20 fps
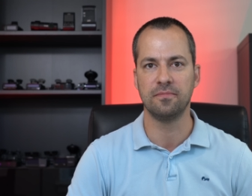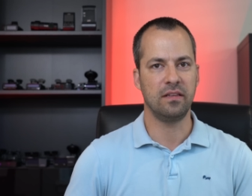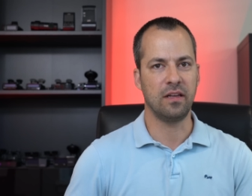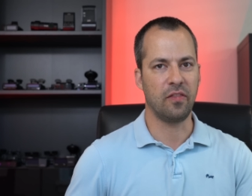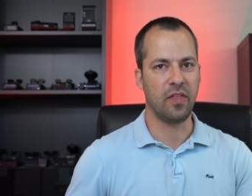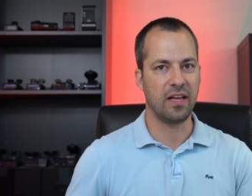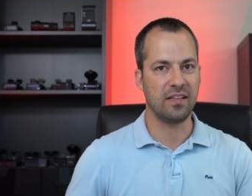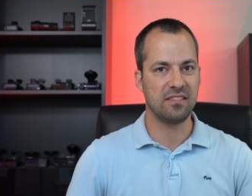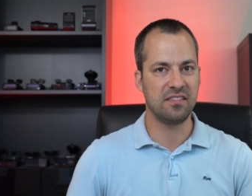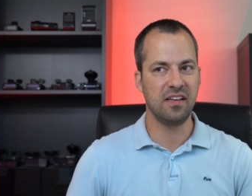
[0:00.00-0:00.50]
Now,
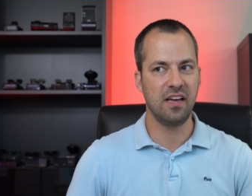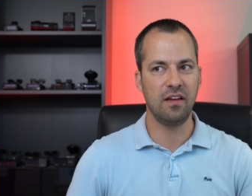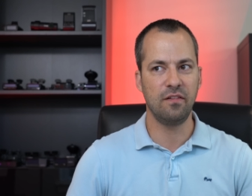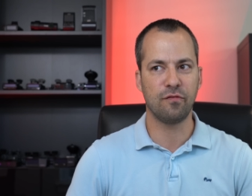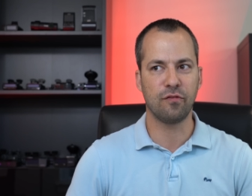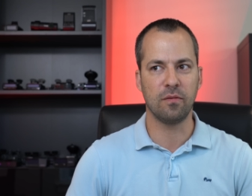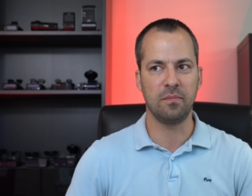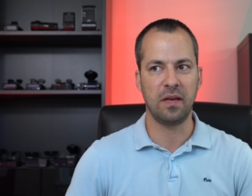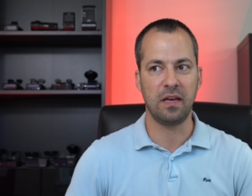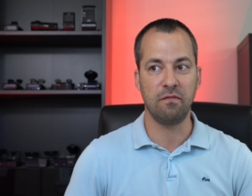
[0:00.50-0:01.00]
that said,
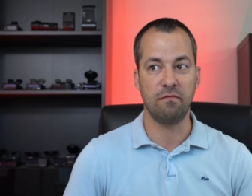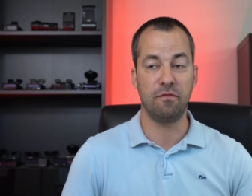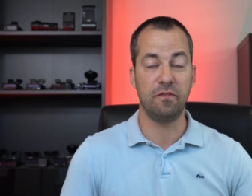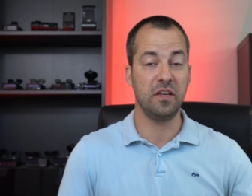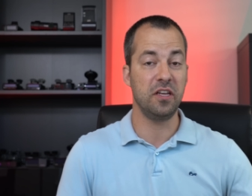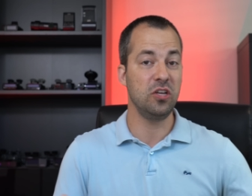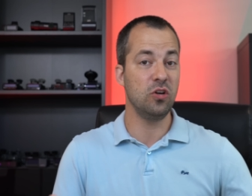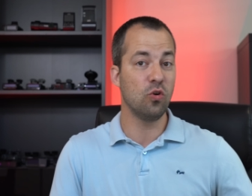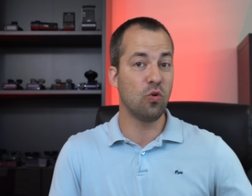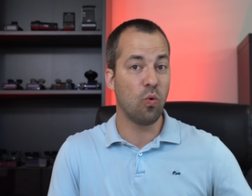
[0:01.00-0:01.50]
from a
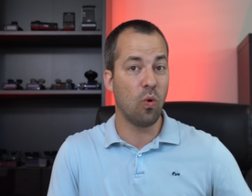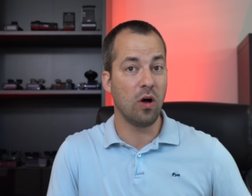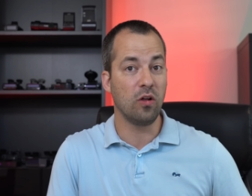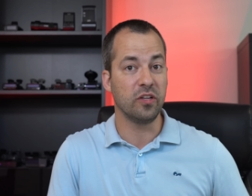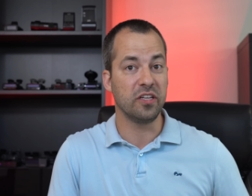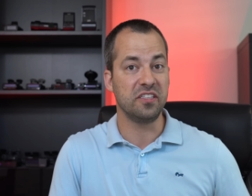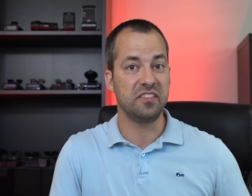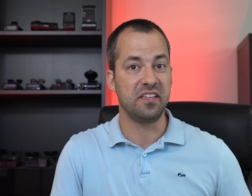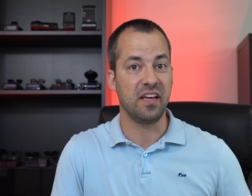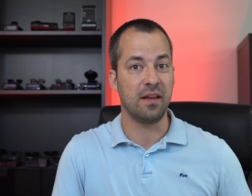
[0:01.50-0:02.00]
video
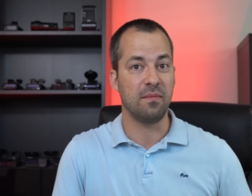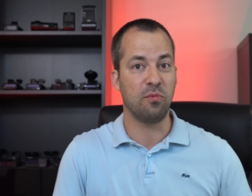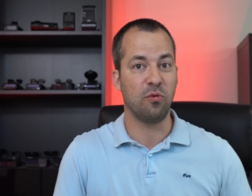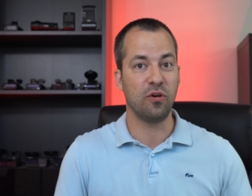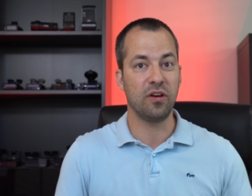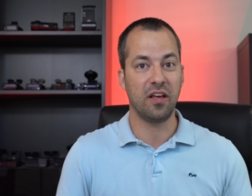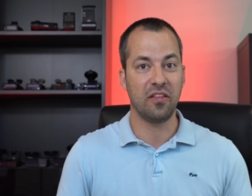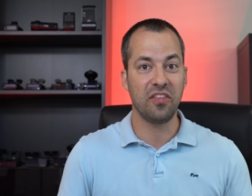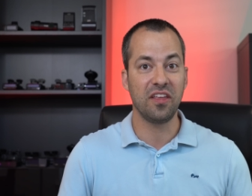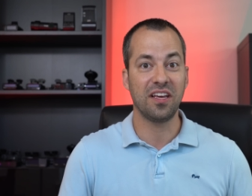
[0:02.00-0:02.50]
quality
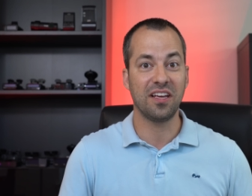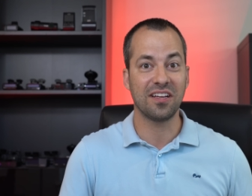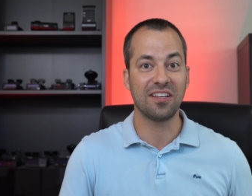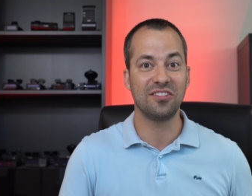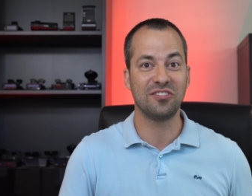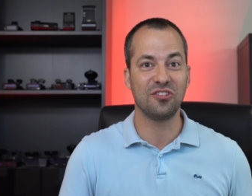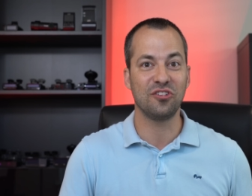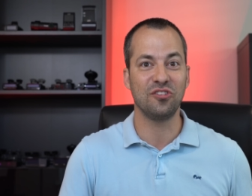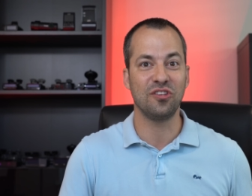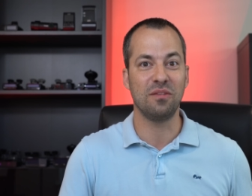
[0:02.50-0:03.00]
standpoint, I think it
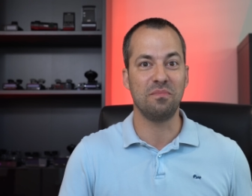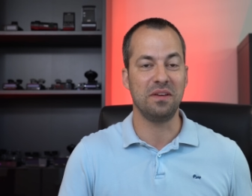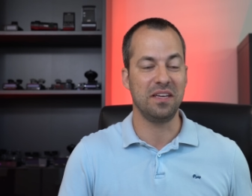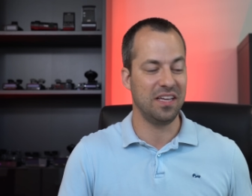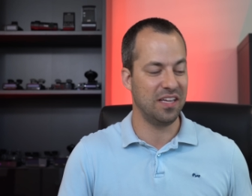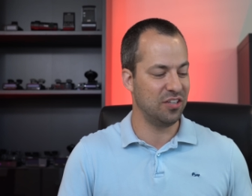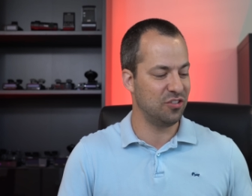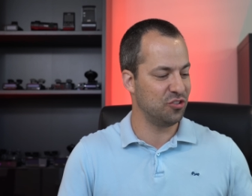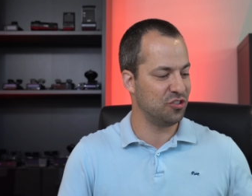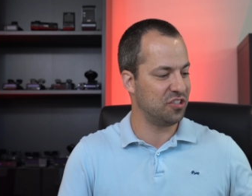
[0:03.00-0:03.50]
could certainly be
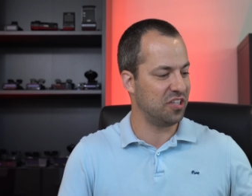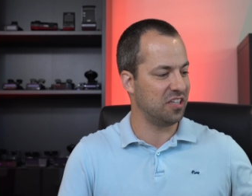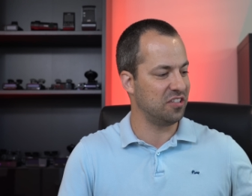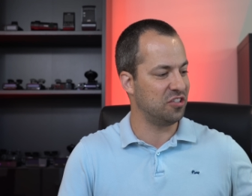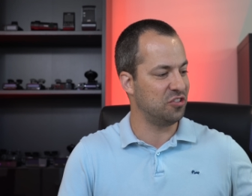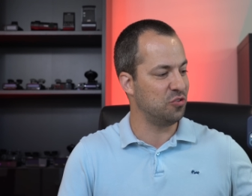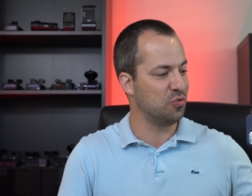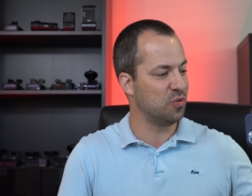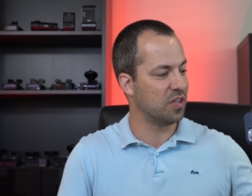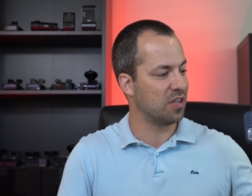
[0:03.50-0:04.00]
interesting
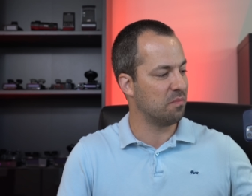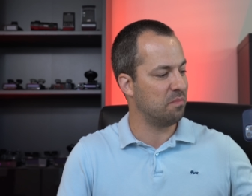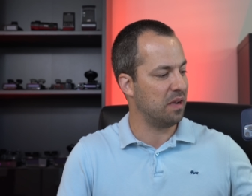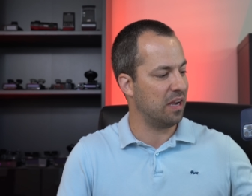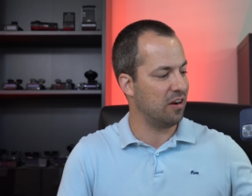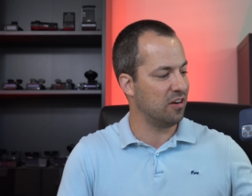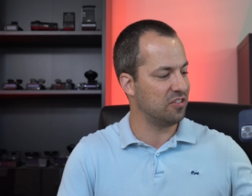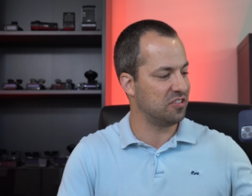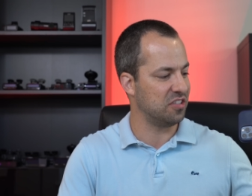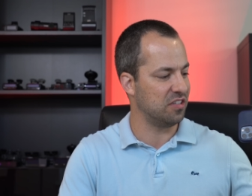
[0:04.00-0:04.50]
to do a
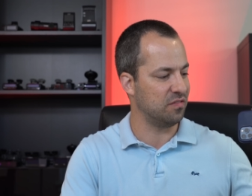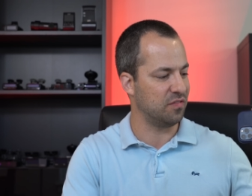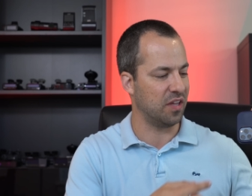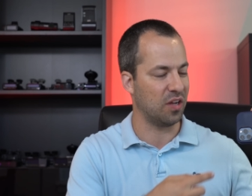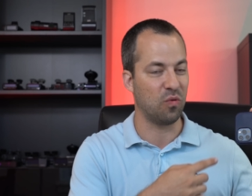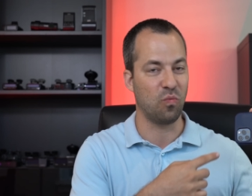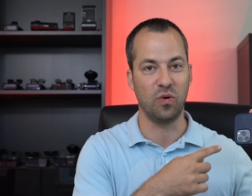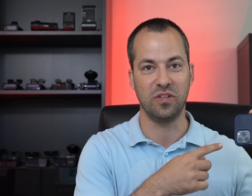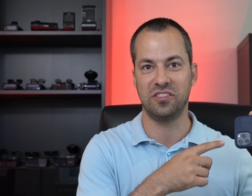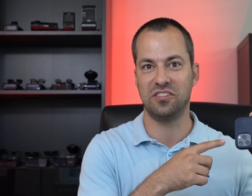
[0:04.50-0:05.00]
comparison of
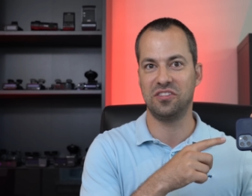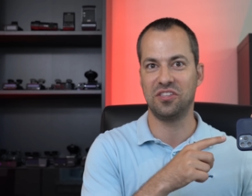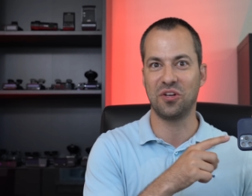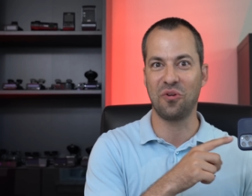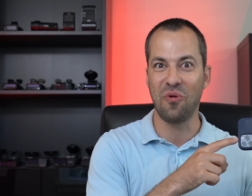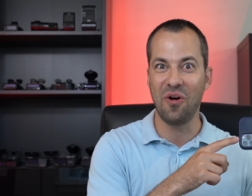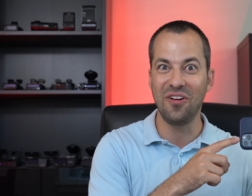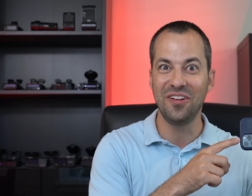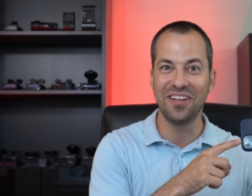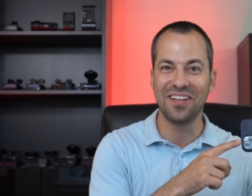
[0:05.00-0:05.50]
like what's the
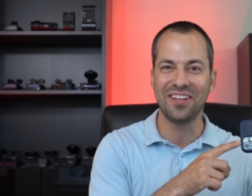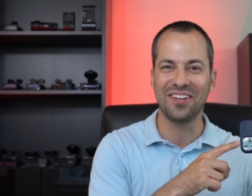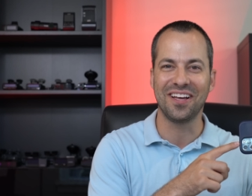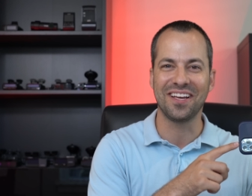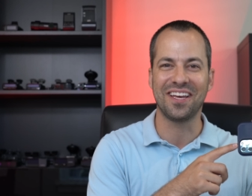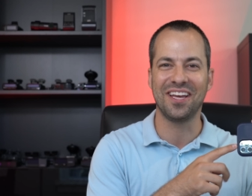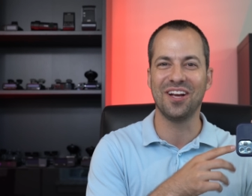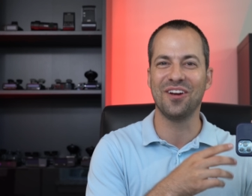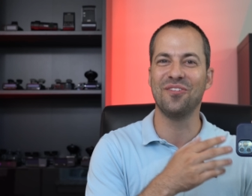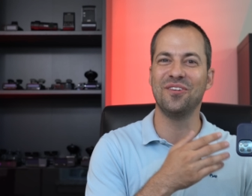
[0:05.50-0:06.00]
quality
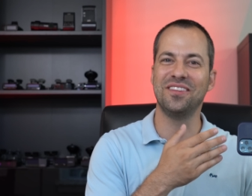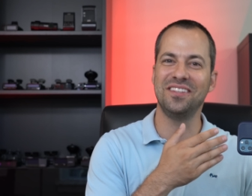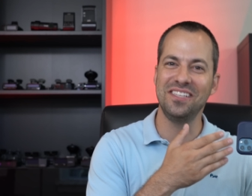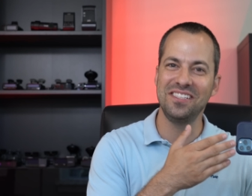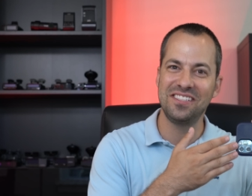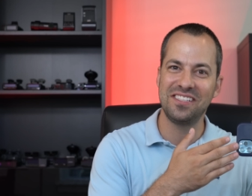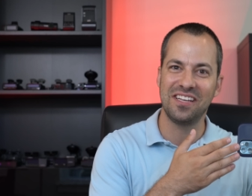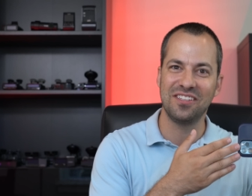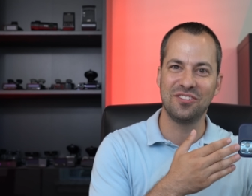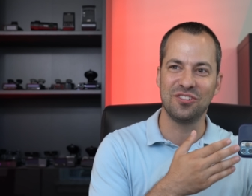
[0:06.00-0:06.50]
like here with
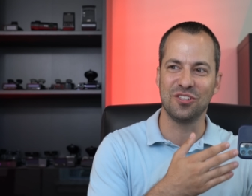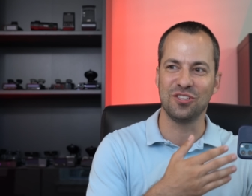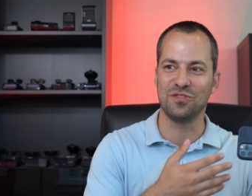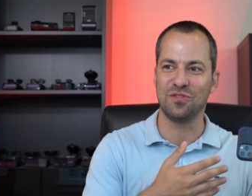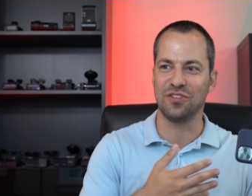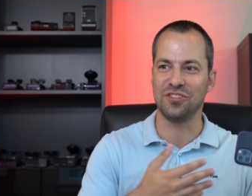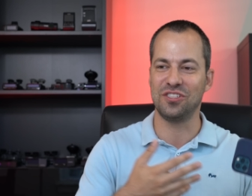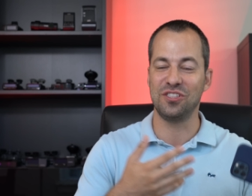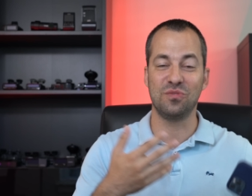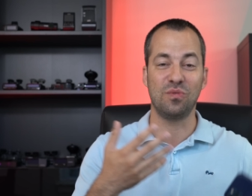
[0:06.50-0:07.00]
these sensors
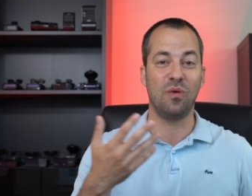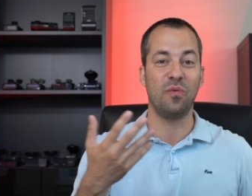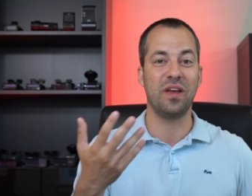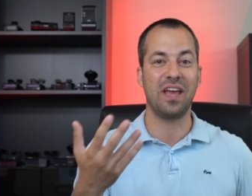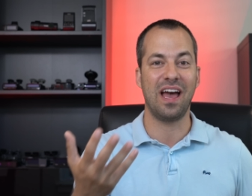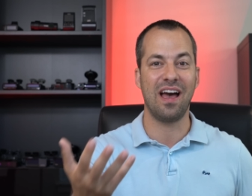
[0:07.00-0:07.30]
versus what we